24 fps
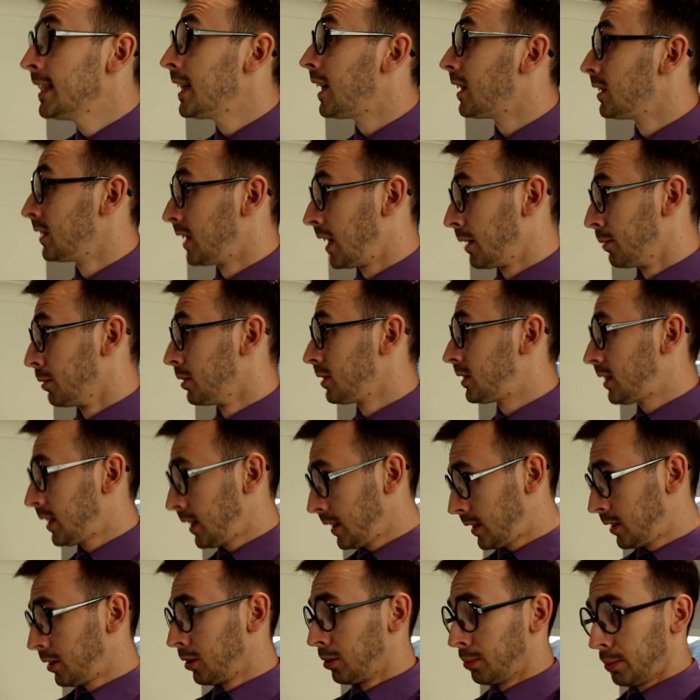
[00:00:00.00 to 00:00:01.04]
And I will
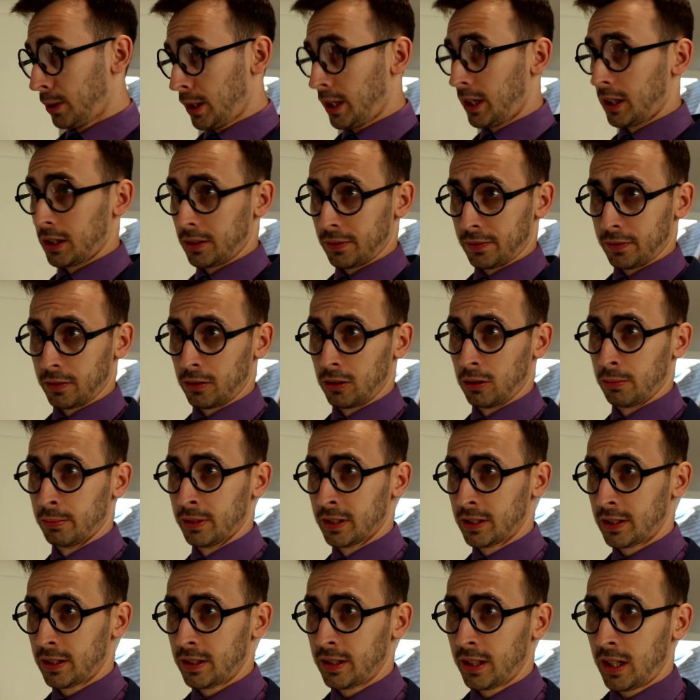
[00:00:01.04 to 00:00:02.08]
take your word for
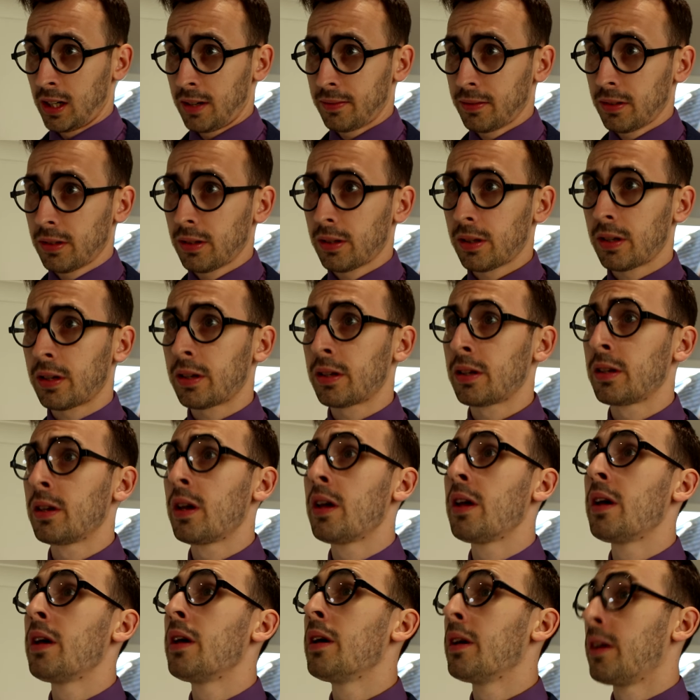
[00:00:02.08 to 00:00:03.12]
Mr. Duffel.
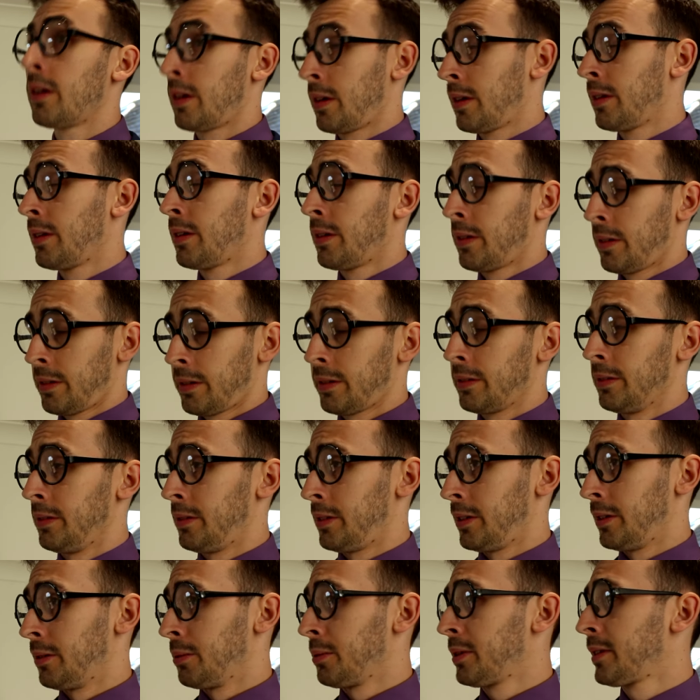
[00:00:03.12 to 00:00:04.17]

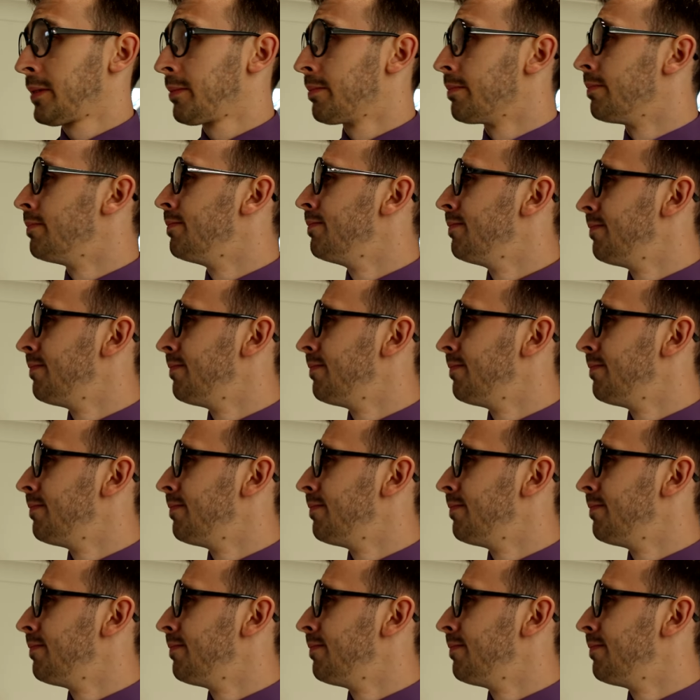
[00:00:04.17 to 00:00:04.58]
Considering.